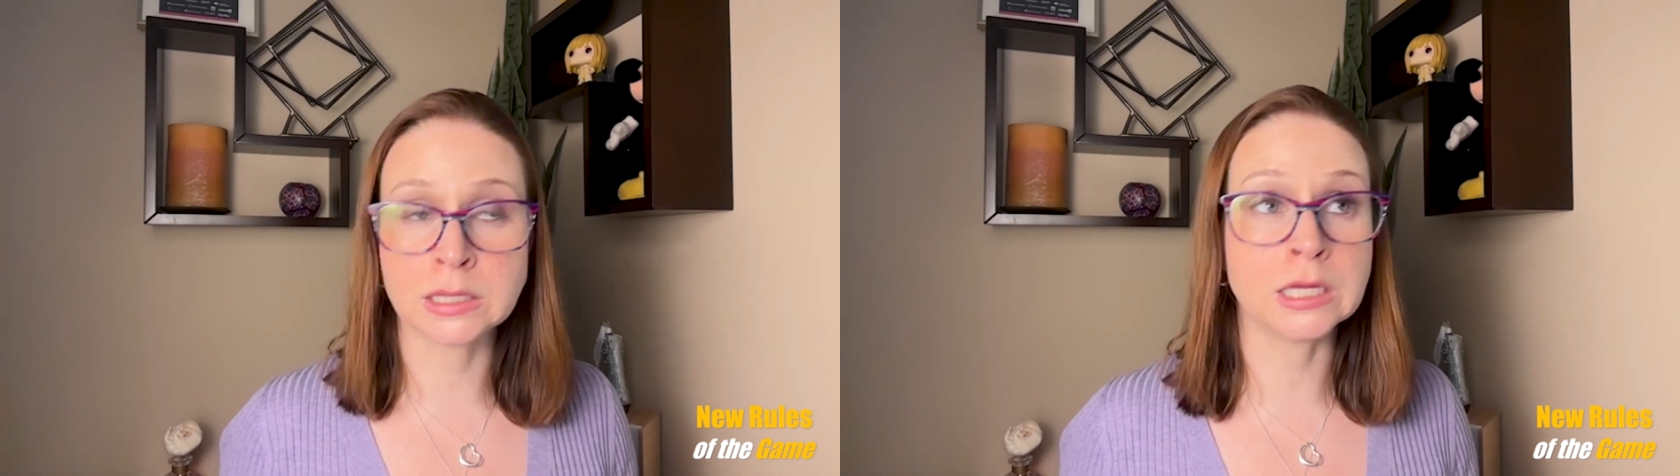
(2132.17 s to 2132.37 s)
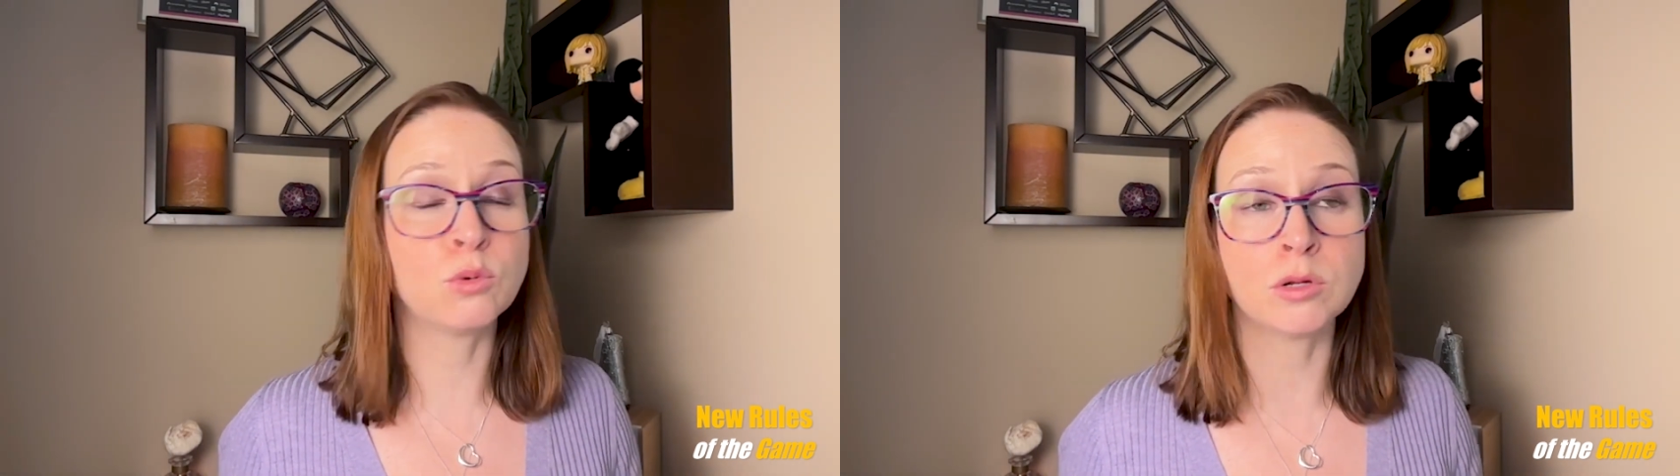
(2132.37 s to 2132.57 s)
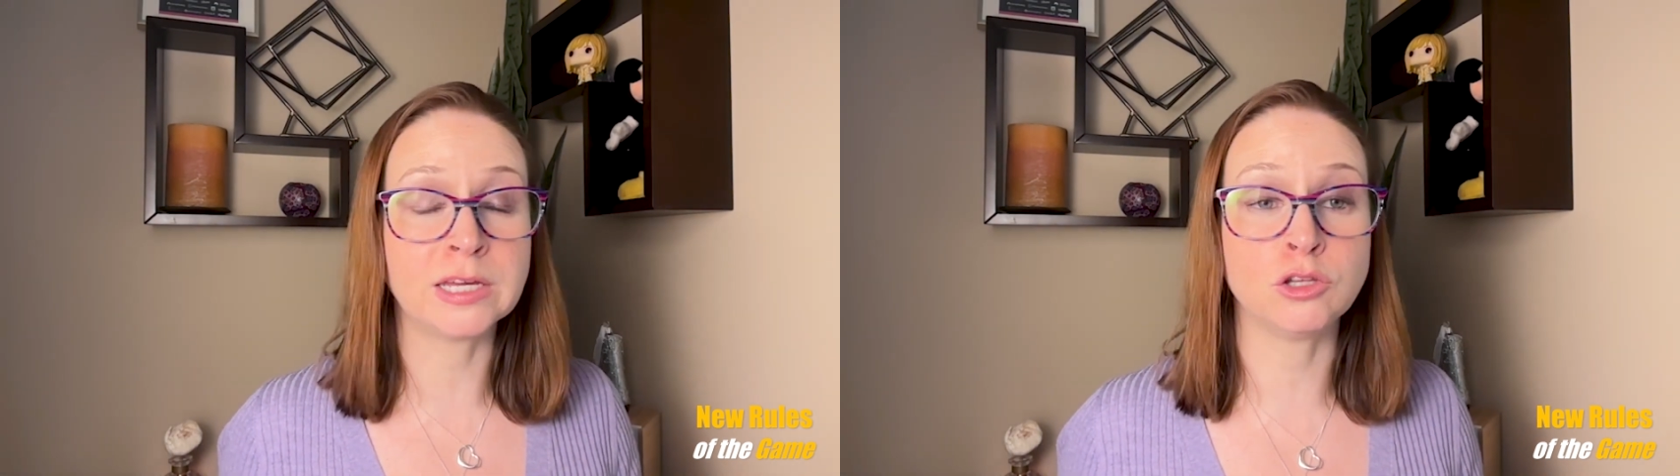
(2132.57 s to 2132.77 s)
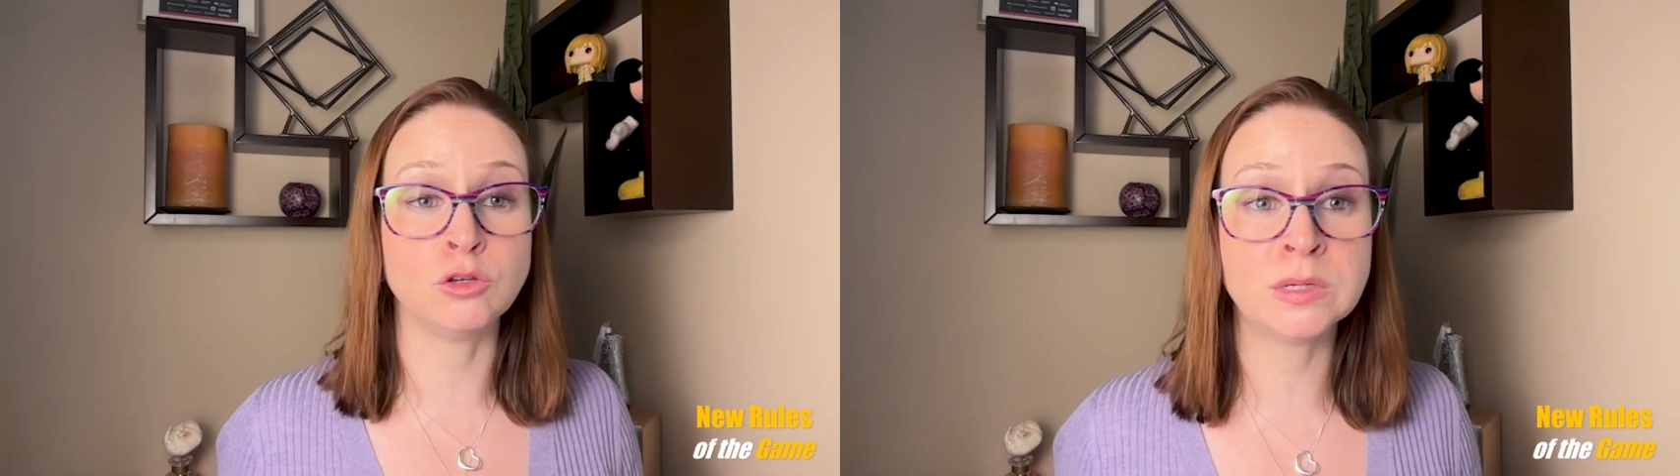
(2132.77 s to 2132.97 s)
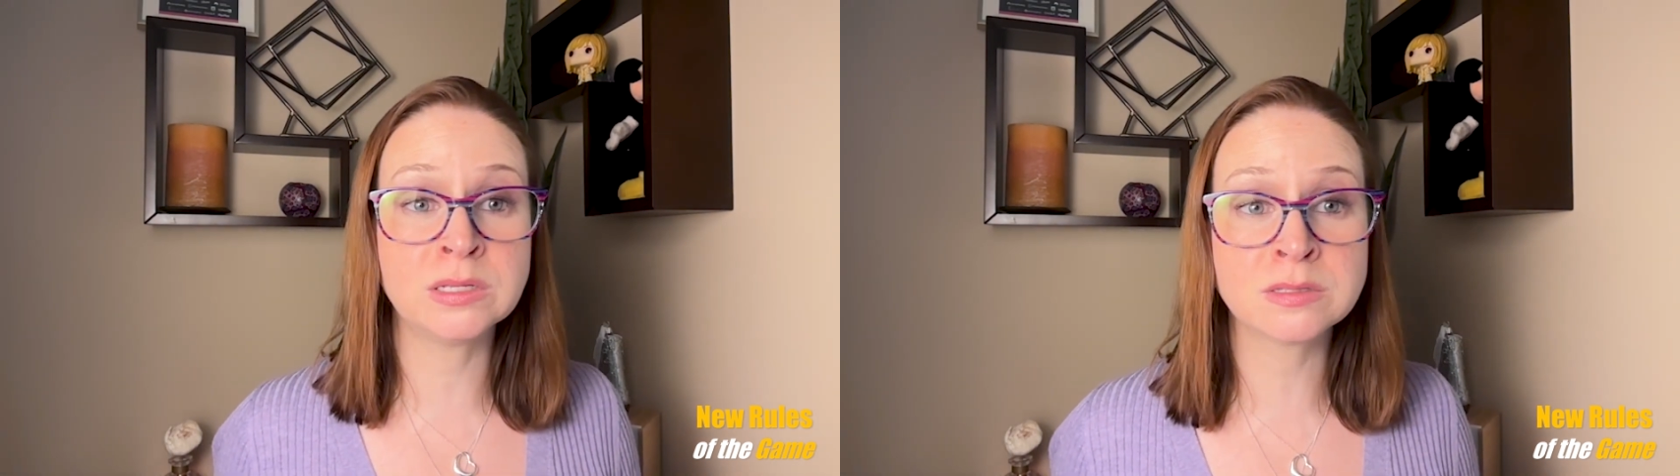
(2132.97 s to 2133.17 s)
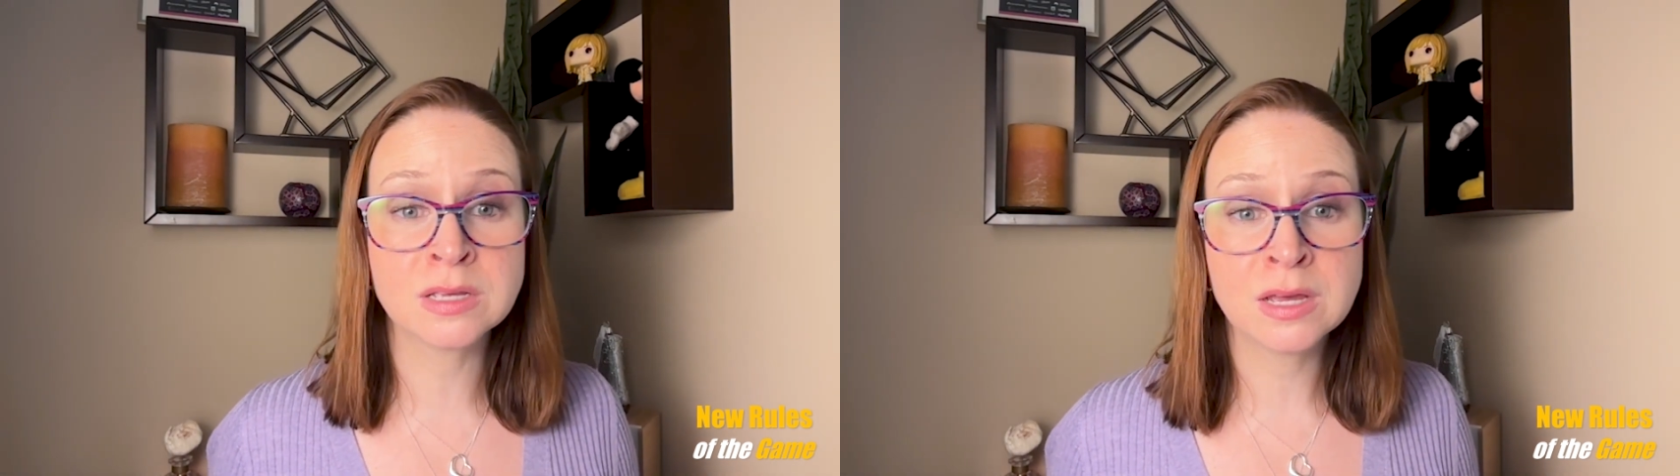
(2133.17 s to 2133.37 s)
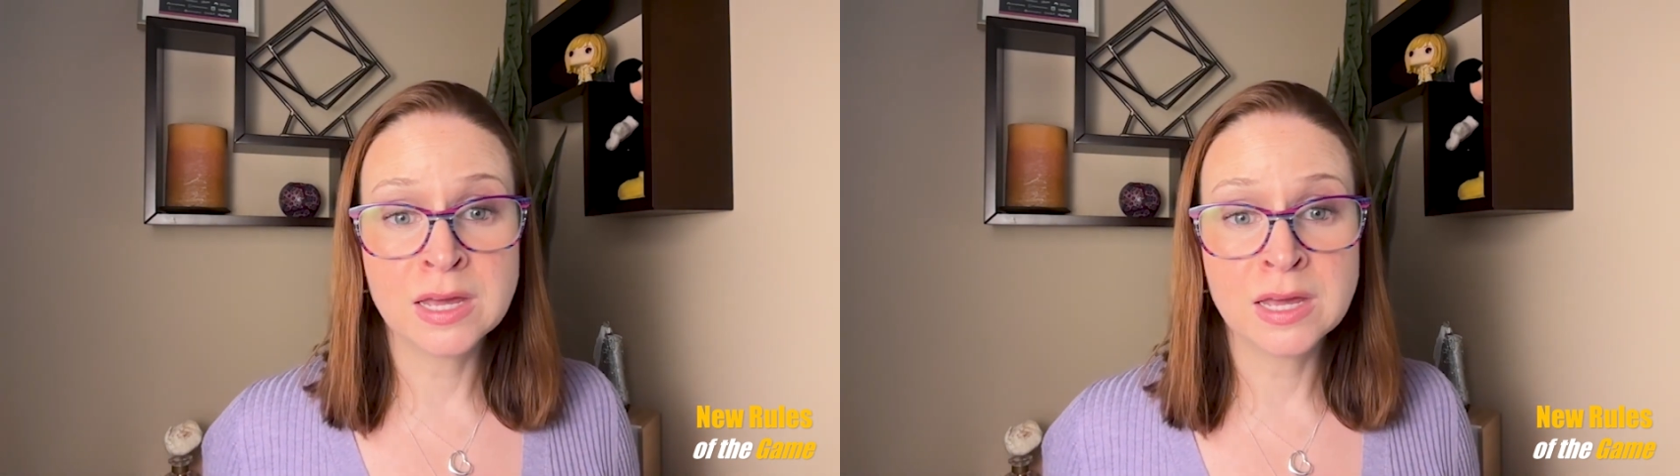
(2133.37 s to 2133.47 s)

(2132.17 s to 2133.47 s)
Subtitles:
think more like humans,